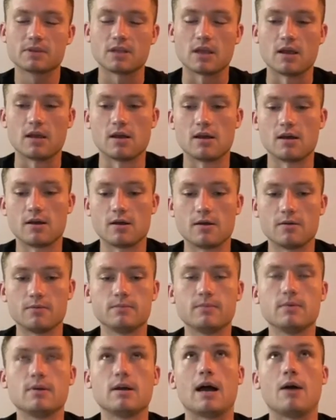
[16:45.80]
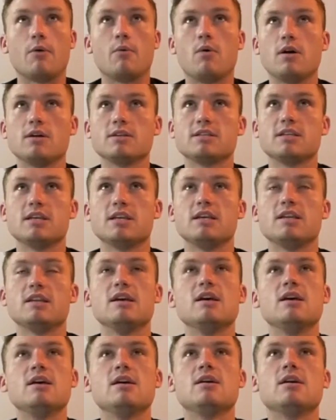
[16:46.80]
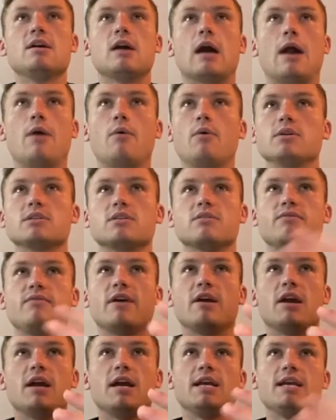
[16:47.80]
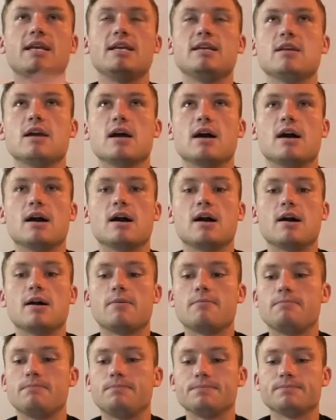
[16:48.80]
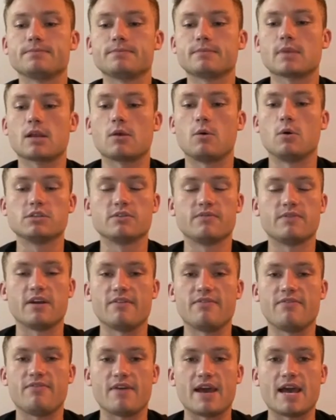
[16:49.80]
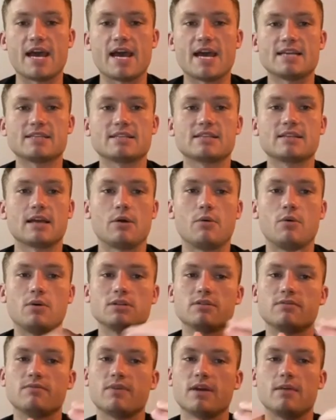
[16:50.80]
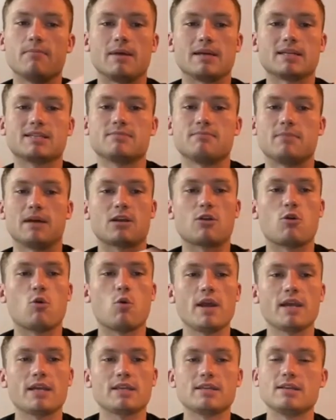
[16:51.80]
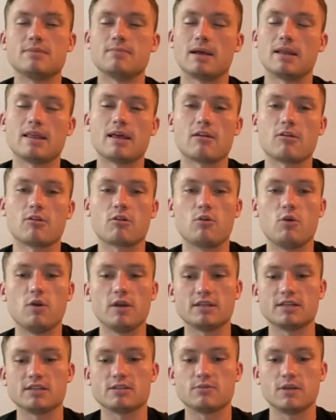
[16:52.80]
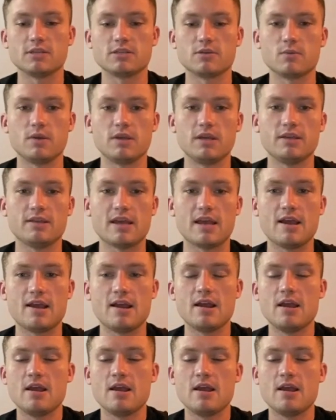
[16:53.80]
Um, I wasn't I wasn't very wasn't very fast. I wasn't very my quickness, my lateral quickness wasn't really there.